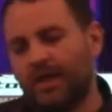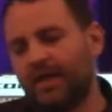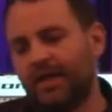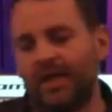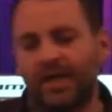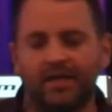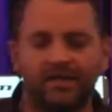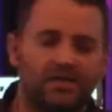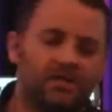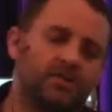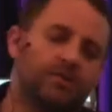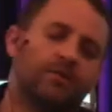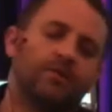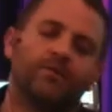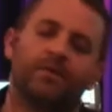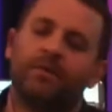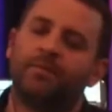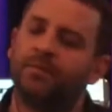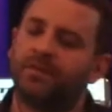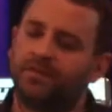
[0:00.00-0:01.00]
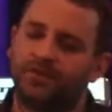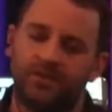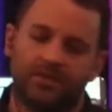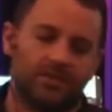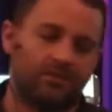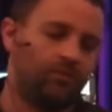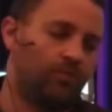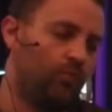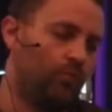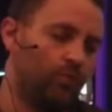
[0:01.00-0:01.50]
I can't serve him as
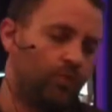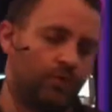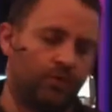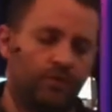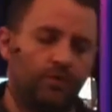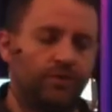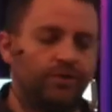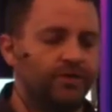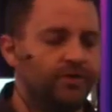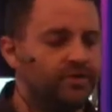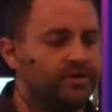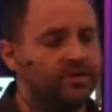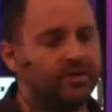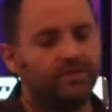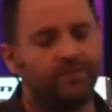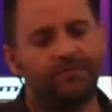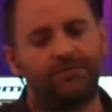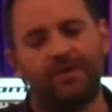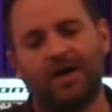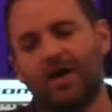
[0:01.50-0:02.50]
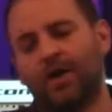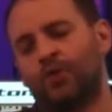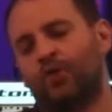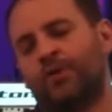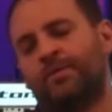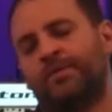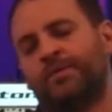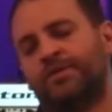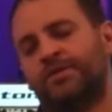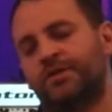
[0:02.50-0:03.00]
just moral or just
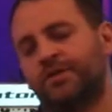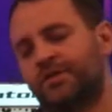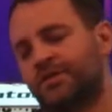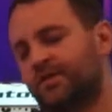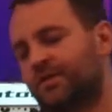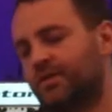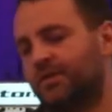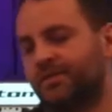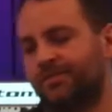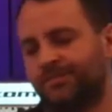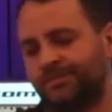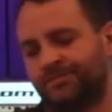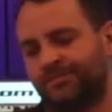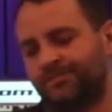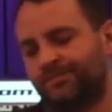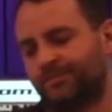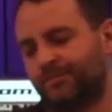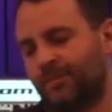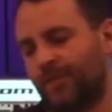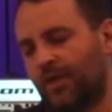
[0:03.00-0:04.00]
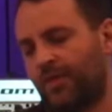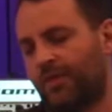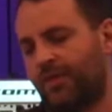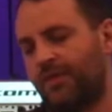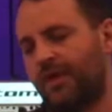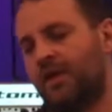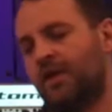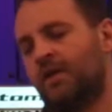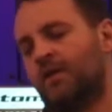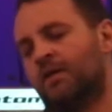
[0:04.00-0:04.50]
follow him as just a, a
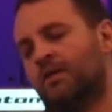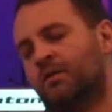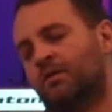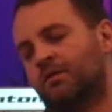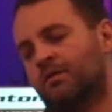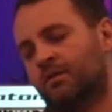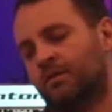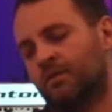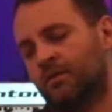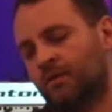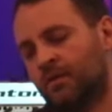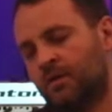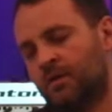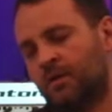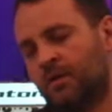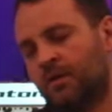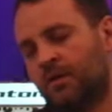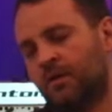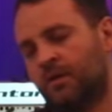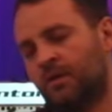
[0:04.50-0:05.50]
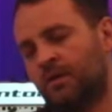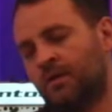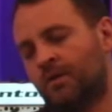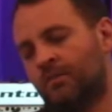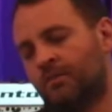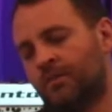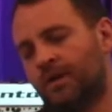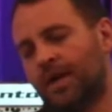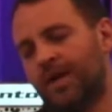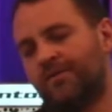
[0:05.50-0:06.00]
thing.
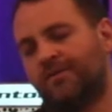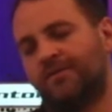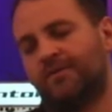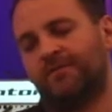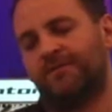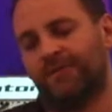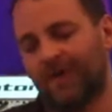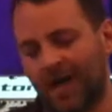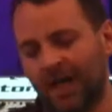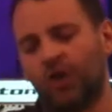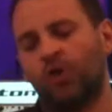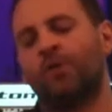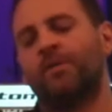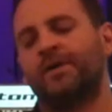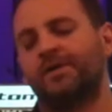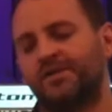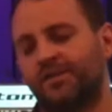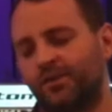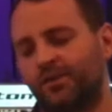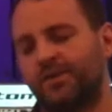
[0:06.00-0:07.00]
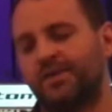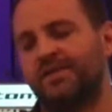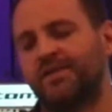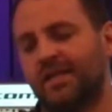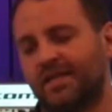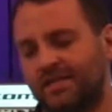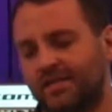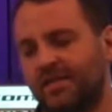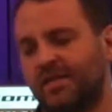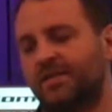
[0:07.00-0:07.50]
But I have to follow him as who he
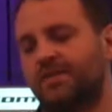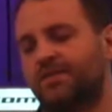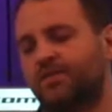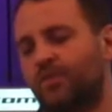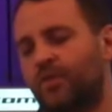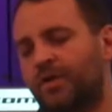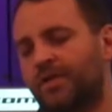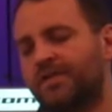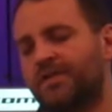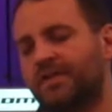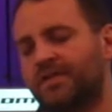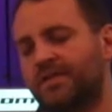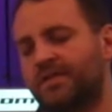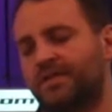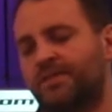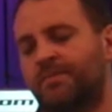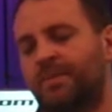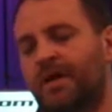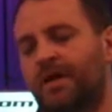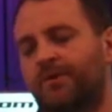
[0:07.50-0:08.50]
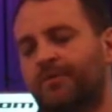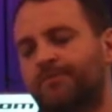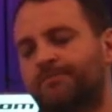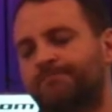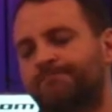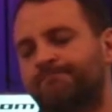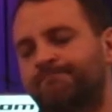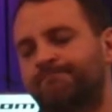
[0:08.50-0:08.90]
says he is and what he says he's about.